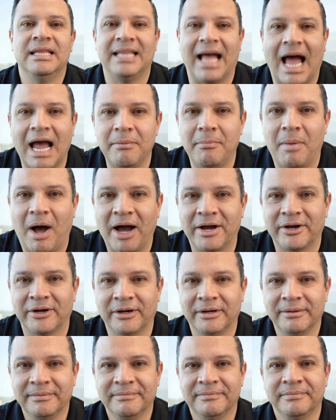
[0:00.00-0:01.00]
not
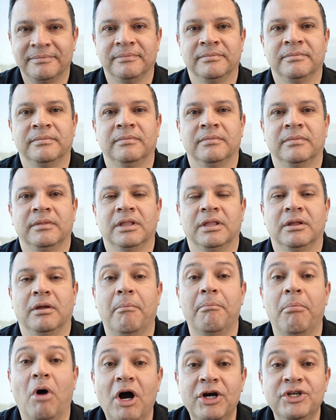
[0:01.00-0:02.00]
modern.
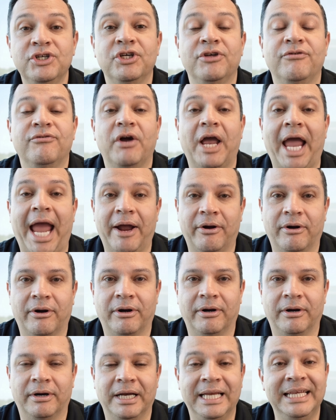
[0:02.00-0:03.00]
The margin for
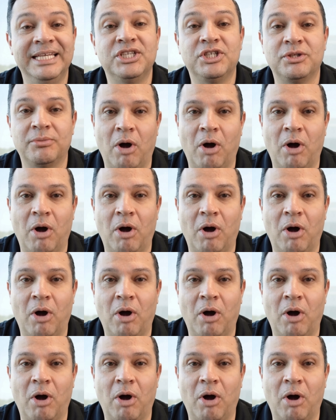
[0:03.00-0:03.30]
error is